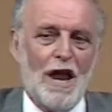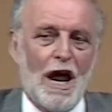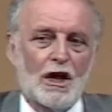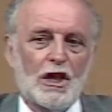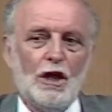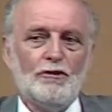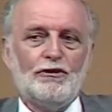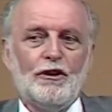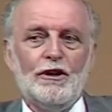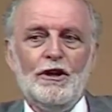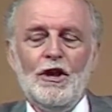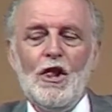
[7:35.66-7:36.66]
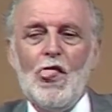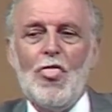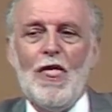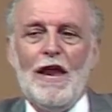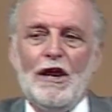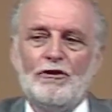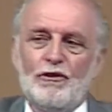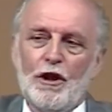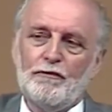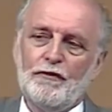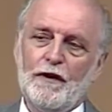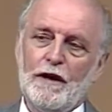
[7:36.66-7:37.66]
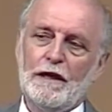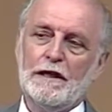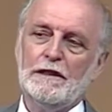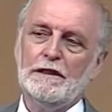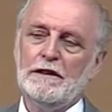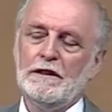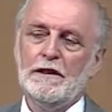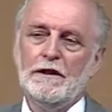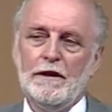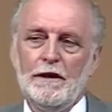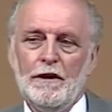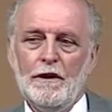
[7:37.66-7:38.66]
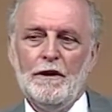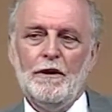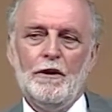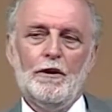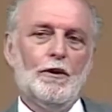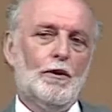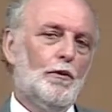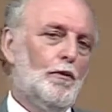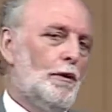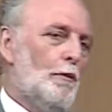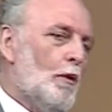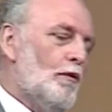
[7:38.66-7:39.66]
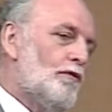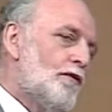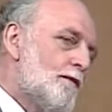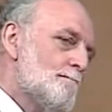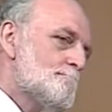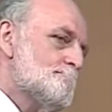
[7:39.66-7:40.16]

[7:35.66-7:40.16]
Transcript: Our culture is not far removed.